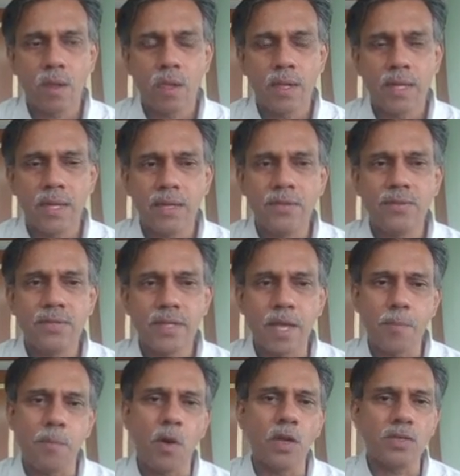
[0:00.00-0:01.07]
is
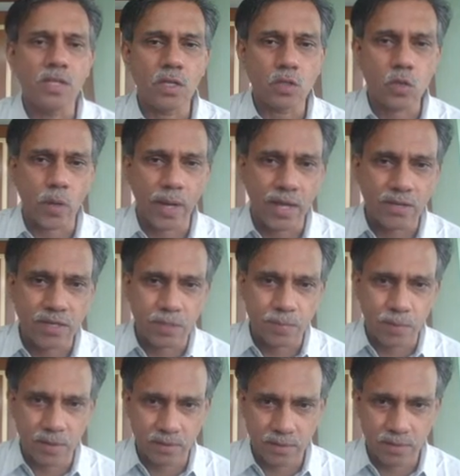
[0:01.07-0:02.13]
a Poisson stochastic
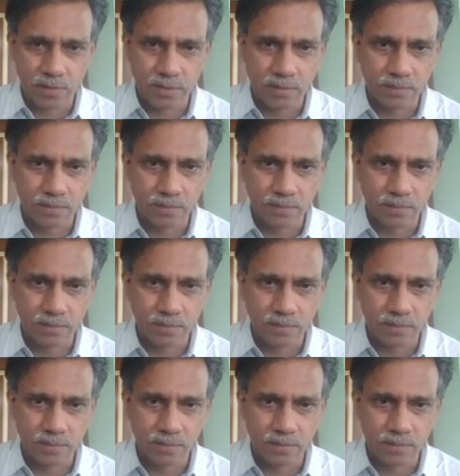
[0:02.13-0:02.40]
process.